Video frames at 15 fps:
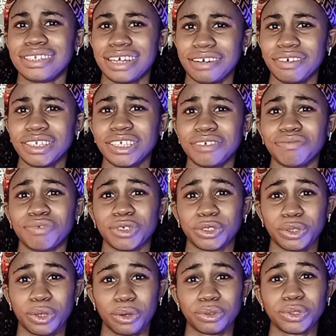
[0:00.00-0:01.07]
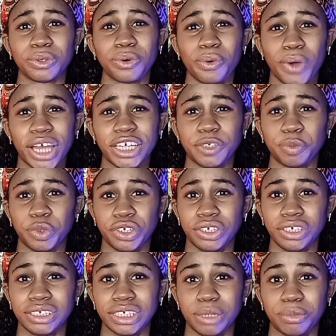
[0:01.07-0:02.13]
the narrative was also quite
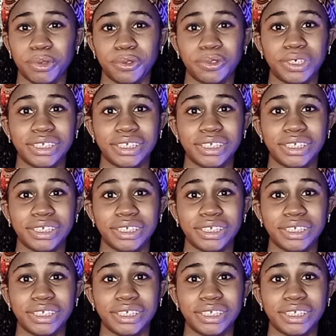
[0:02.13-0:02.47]
predictable